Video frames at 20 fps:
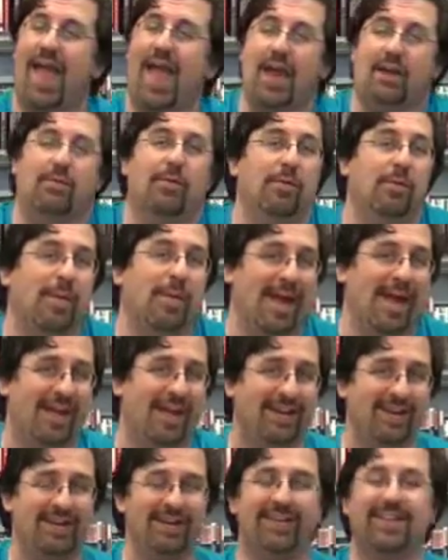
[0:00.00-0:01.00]
Animal
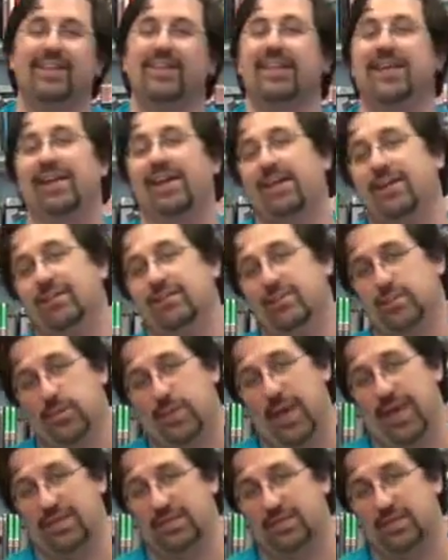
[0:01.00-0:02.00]
Man is the
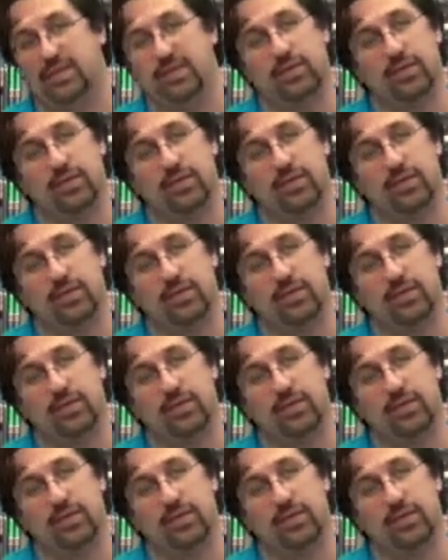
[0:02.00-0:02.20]
best.